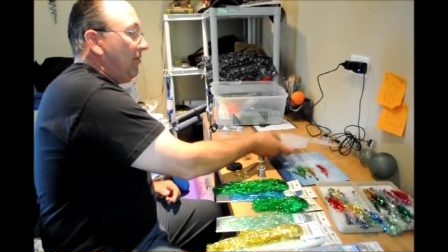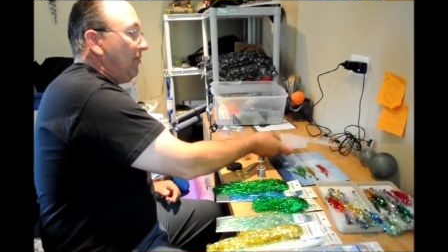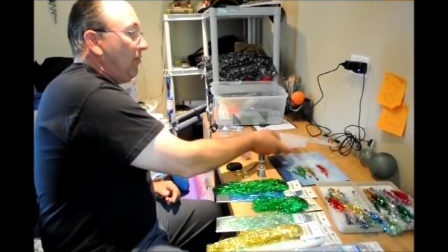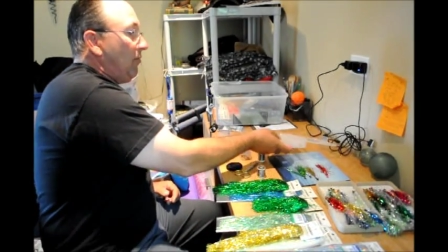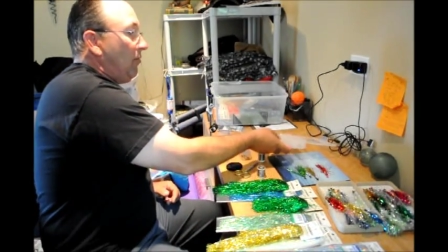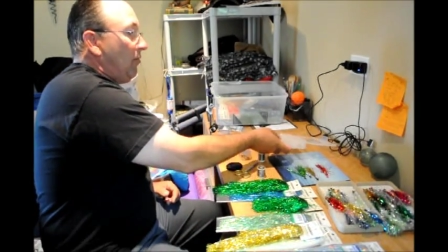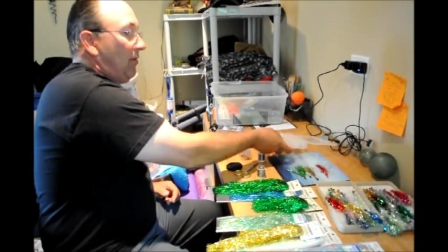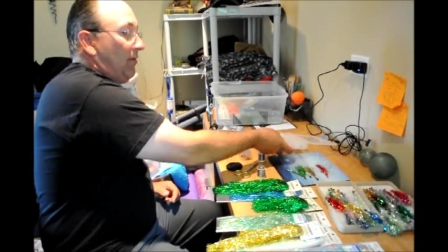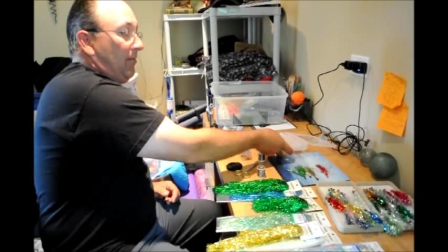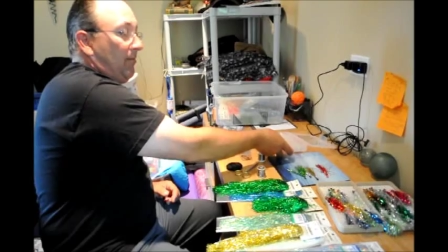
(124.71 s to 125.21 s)

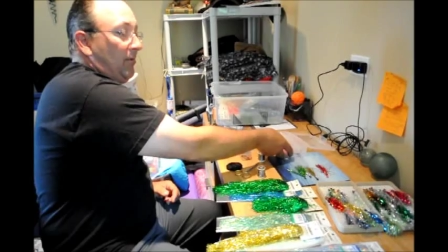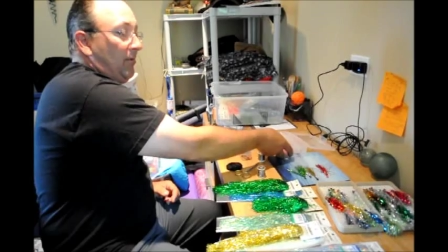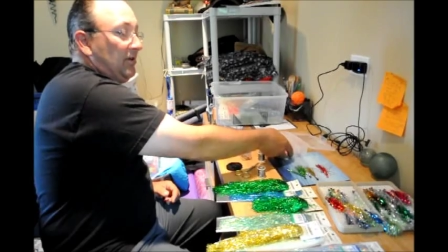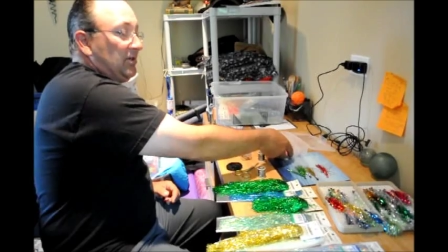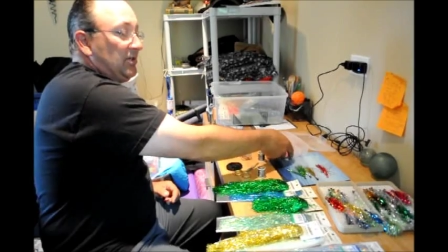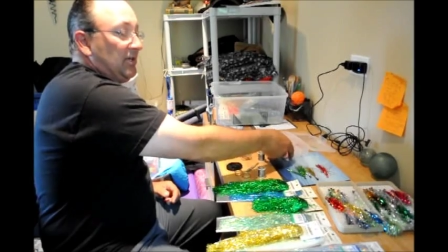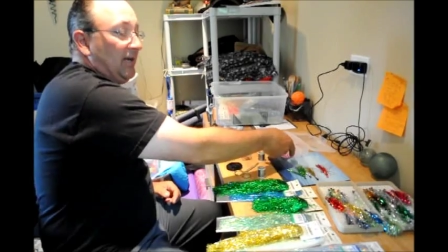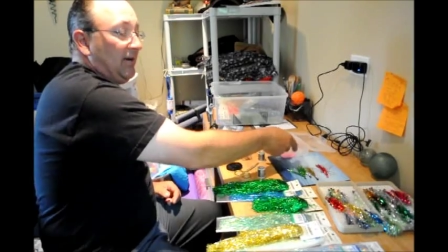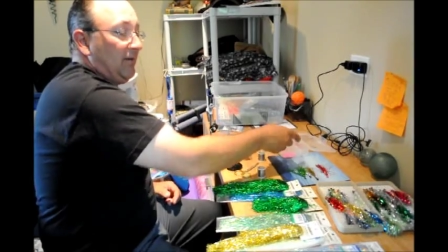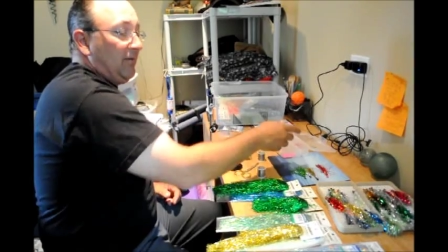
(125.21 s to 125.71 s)
But
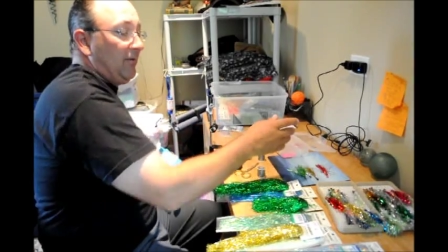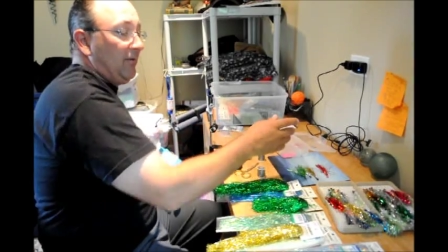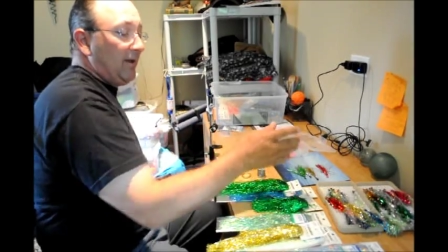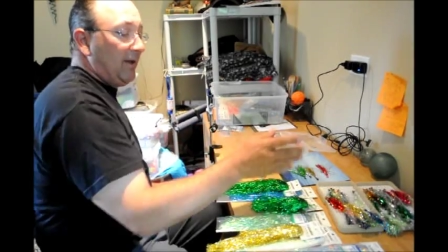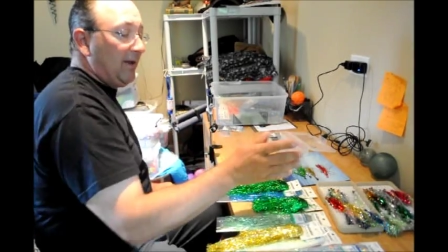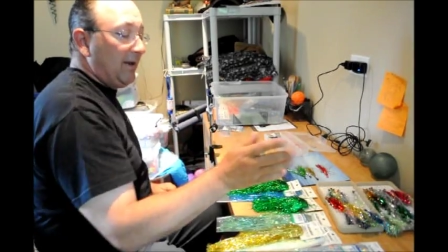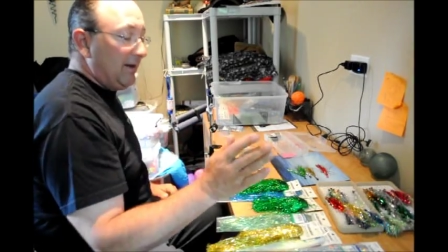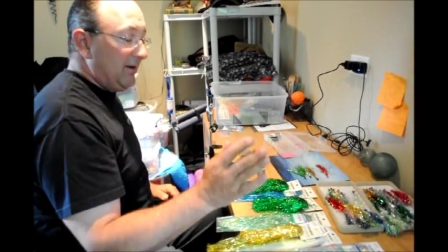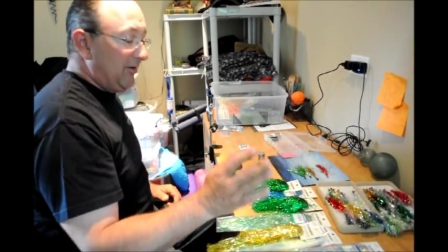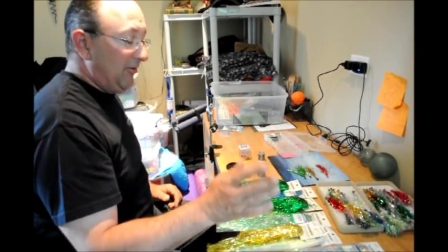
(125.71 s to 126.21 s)
generally
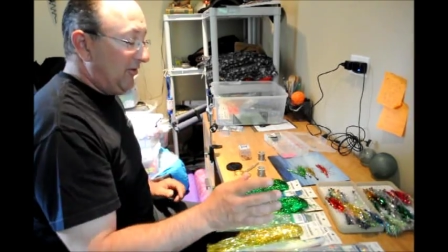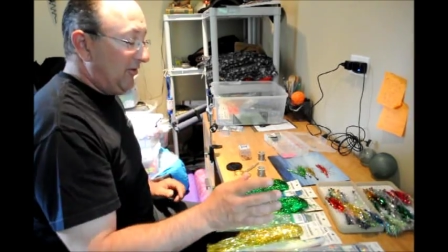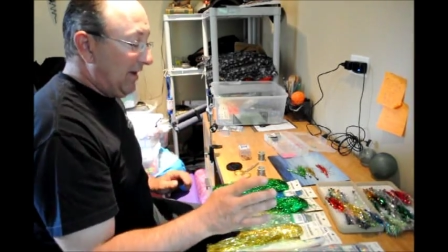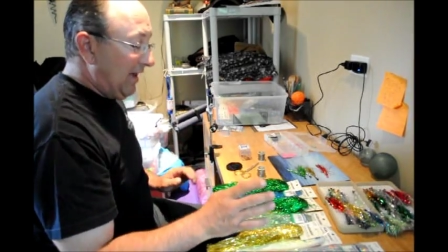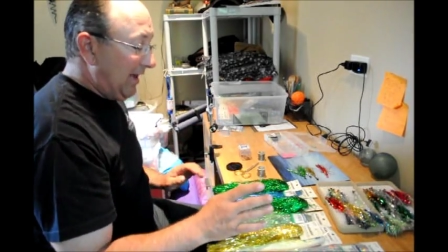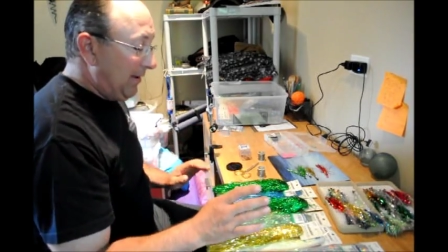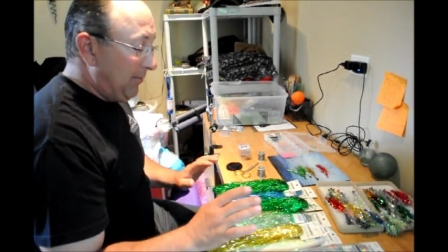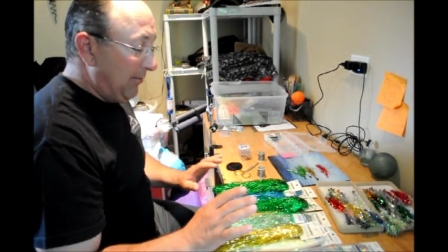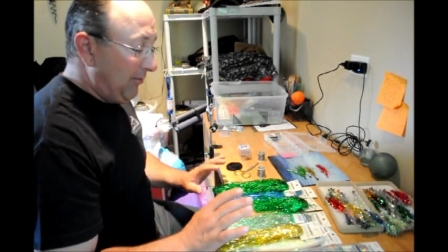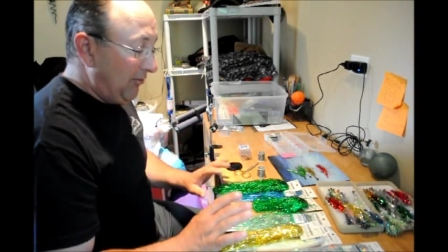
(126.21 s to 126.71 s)
just
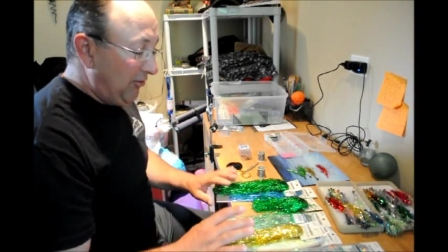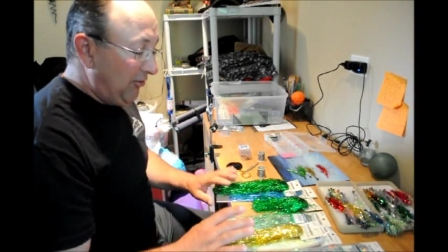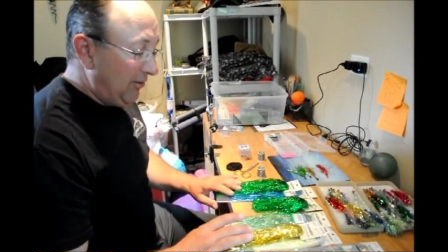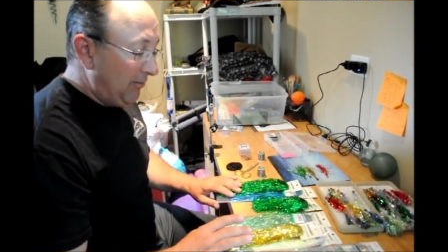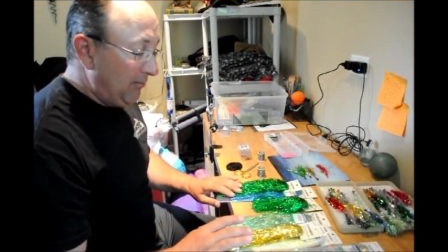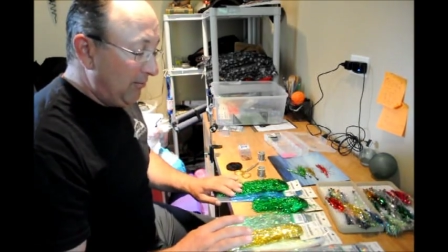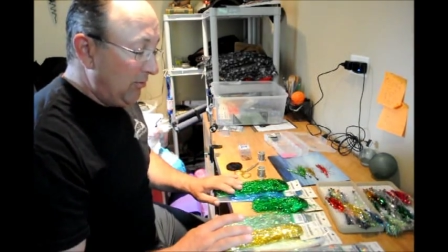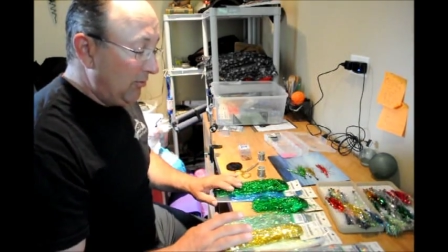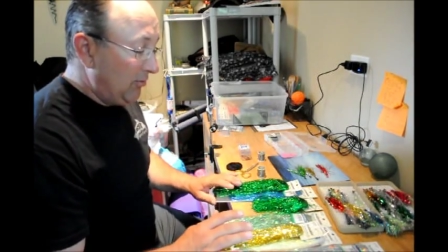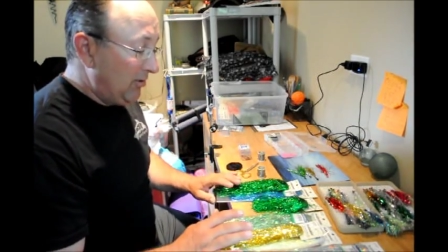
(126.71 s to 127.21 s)
keep it
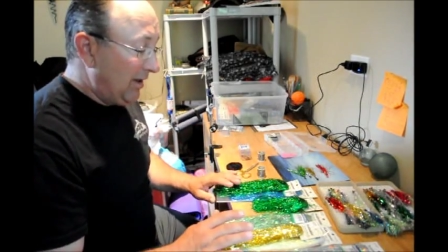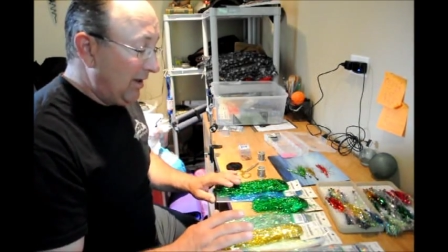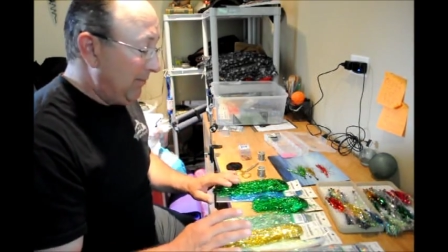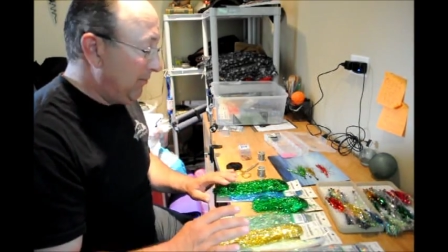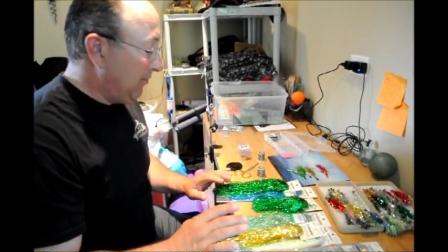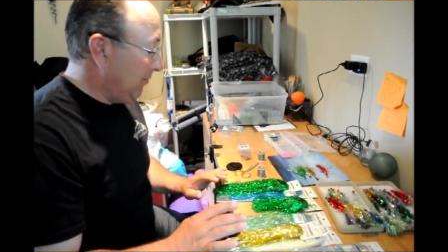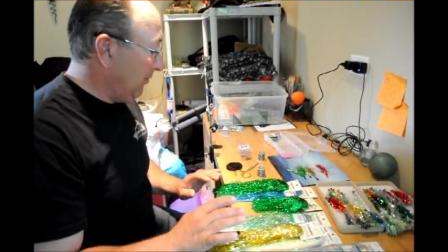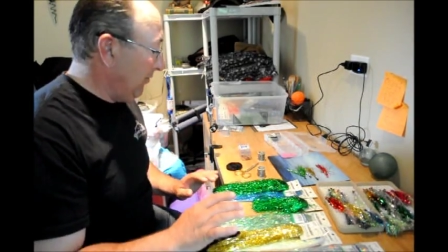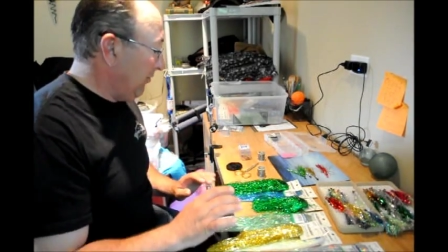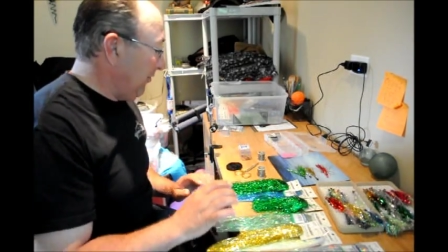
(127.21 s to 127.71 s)
simple, keep
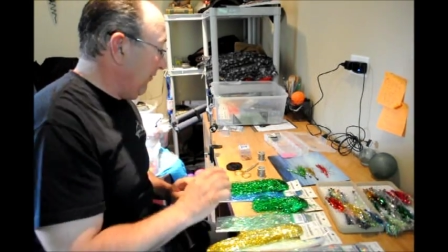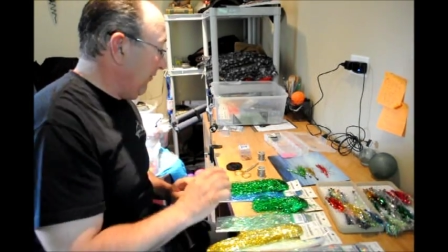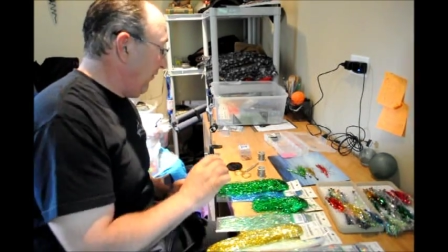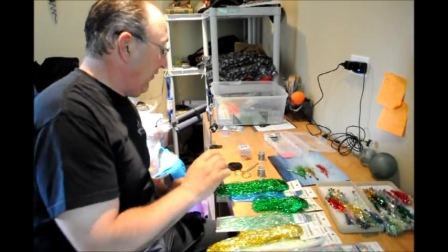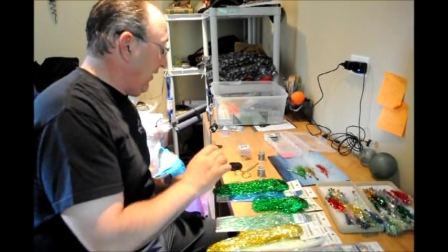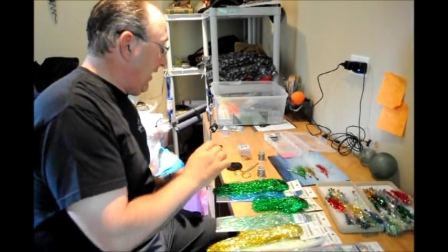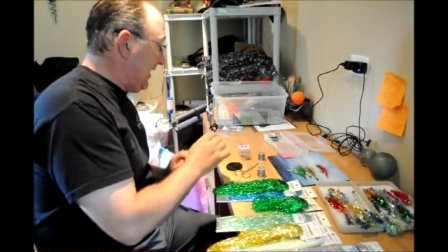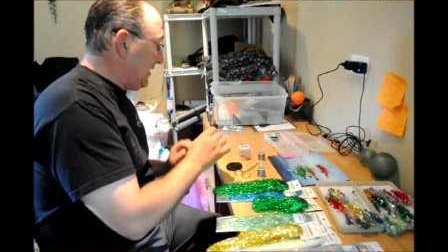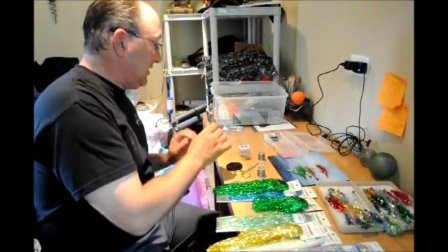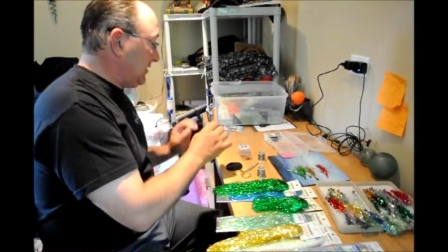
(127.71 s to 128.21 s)
it with the
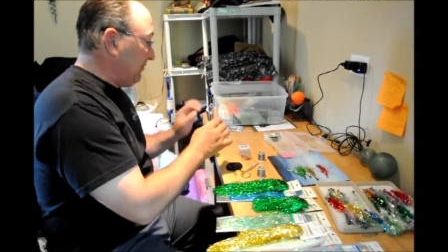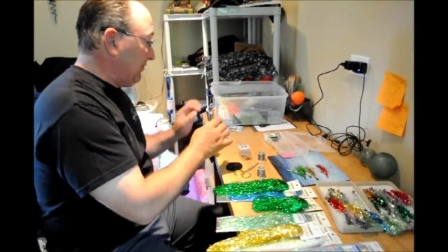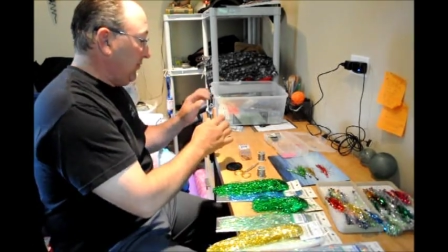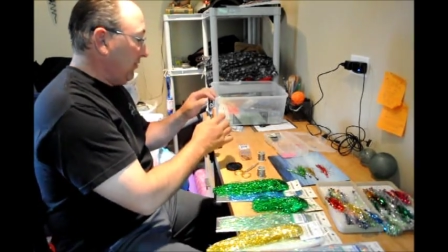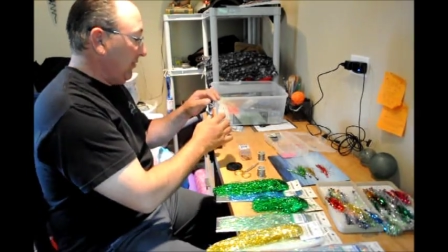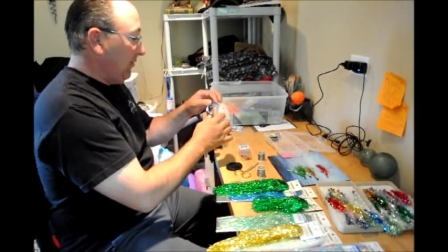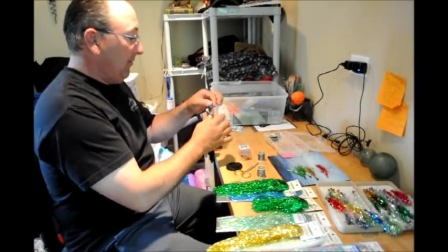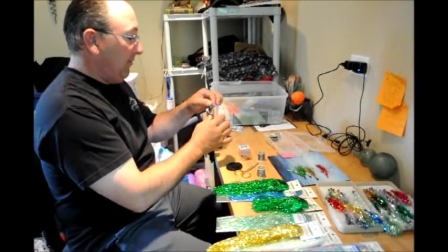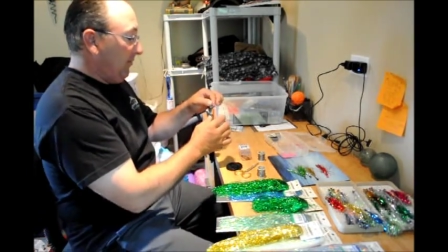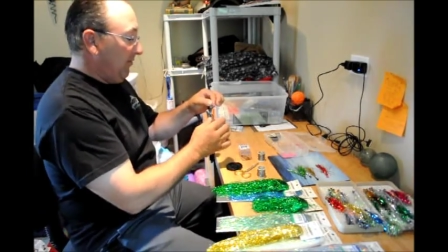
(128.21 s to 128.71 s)
flashabou.